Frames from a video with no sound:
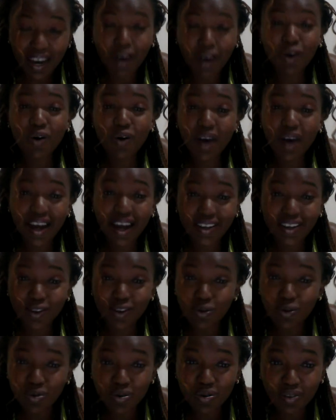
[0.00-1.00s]
go and
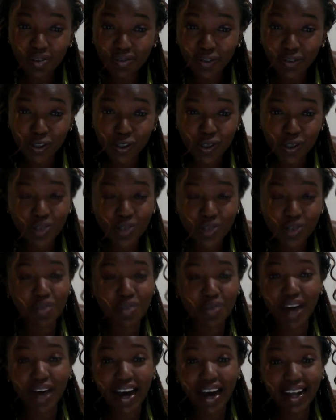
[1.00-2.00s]
Google photos
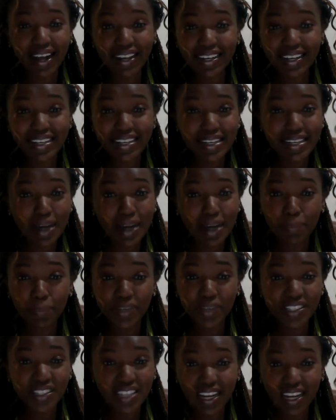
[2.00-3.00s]
of a clean
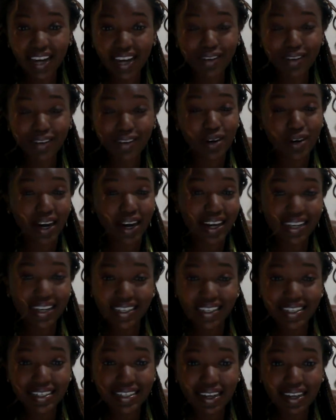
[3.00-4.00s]
beach line or a
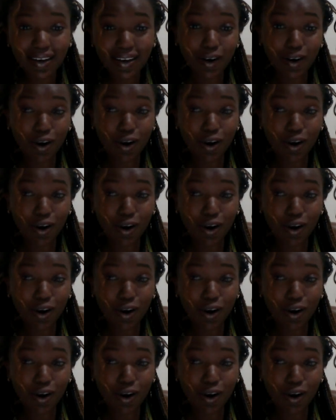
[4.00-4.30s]
clean